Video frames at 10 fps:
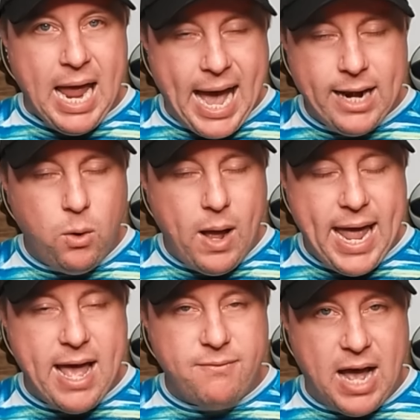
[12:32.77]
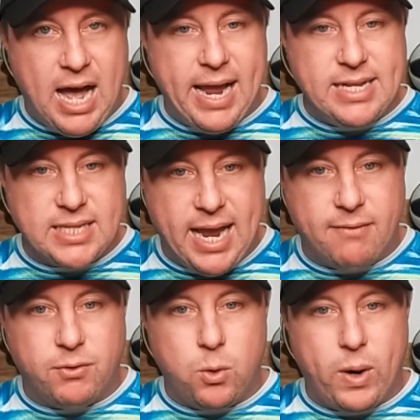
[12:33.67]
I don't have eyes
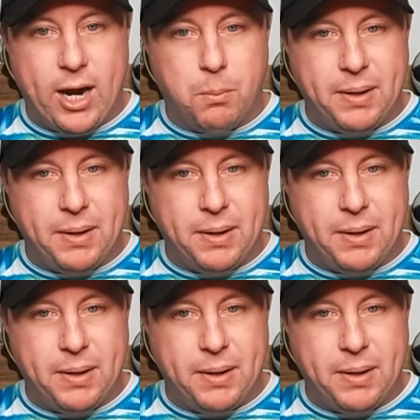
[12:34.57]
everywhere,